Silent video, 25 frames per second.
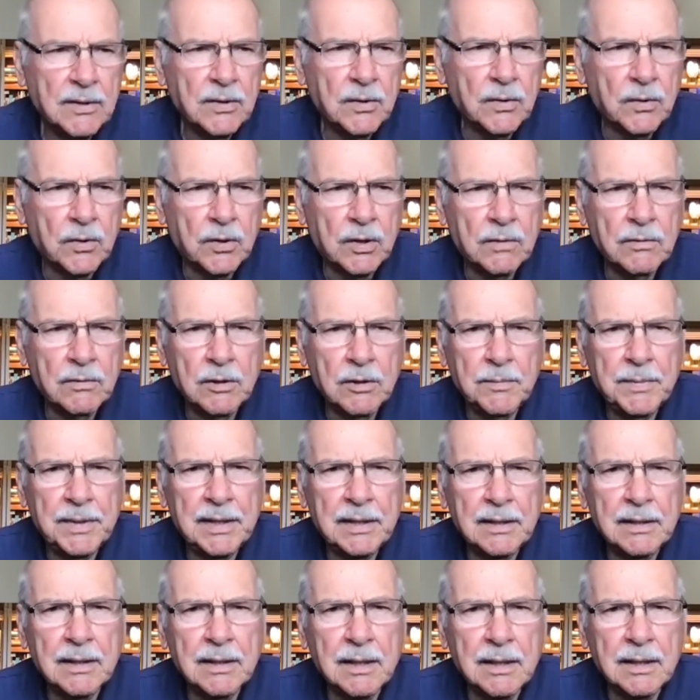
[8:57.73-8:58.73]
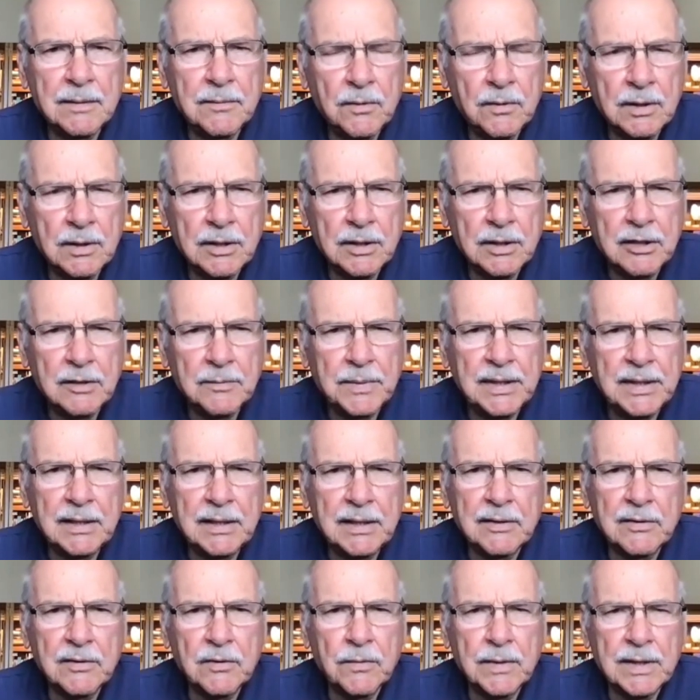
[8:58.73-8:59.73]
Or will there be
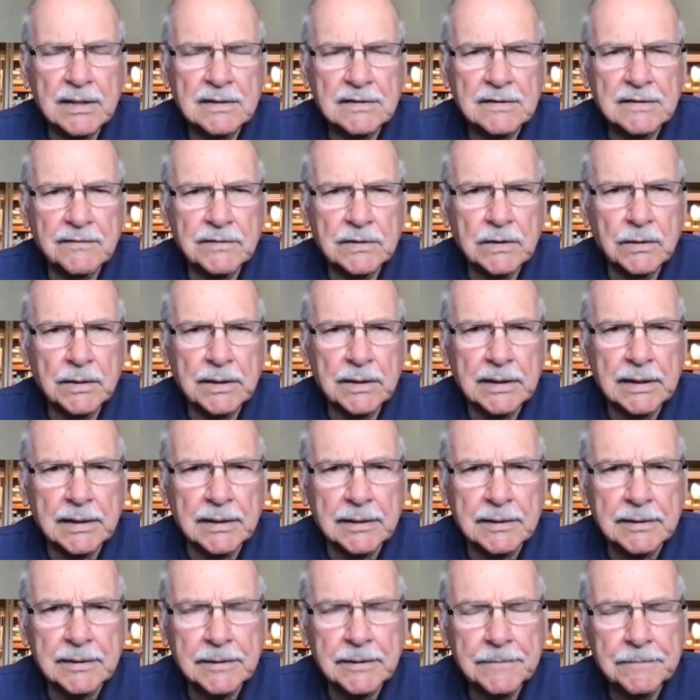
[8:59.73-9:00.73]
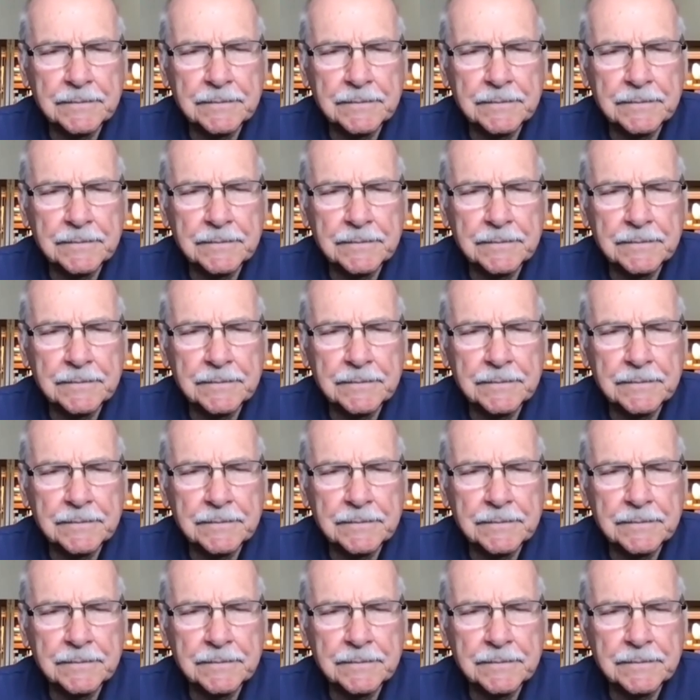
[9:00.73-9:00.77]
other ways of doing it?